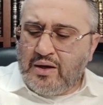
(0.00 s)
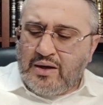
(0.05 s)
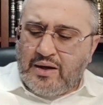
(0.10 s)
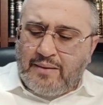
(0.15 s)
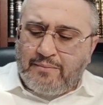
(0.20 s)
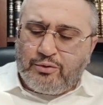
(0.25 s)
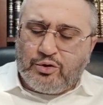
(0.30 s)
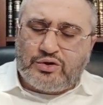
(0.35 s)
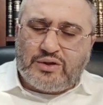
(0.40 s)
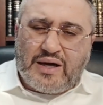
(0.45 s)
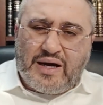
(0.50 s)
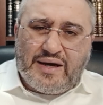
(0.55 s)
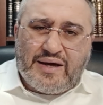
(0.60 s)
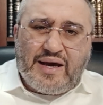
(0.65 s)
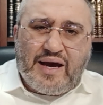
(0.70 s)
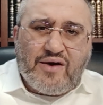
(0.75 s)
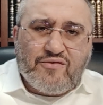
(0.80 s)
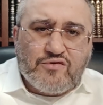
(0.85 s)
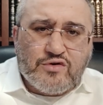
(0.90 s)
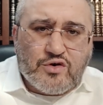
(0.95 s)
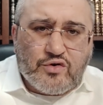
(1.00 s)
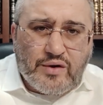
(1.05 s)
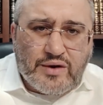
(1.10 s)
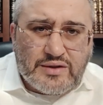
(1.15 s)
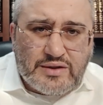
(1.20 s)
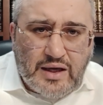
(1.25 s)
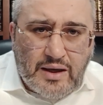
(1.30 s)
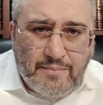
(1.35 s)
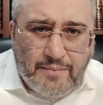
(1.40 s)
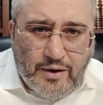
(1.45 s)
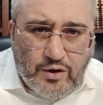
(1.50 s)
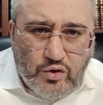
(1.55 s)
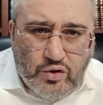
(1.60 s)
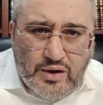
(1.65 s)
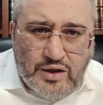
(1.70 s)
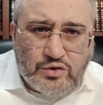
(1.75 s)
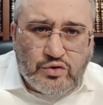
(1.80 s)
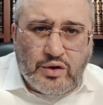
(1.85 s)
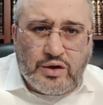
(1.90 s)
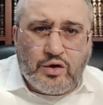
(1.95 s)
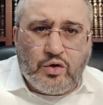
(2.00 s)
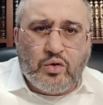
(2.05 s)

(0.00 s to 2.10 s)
Rabotai, have a great day. Baruch Adonai